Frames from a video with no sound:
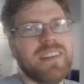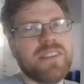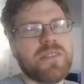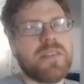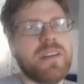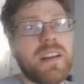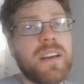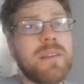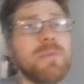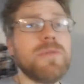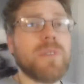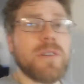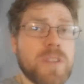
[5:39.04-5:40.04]
So today
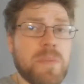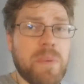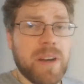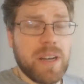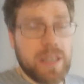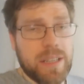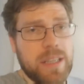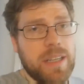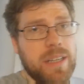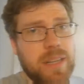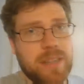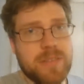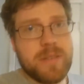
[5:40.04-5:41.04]
was our spring cleaning day.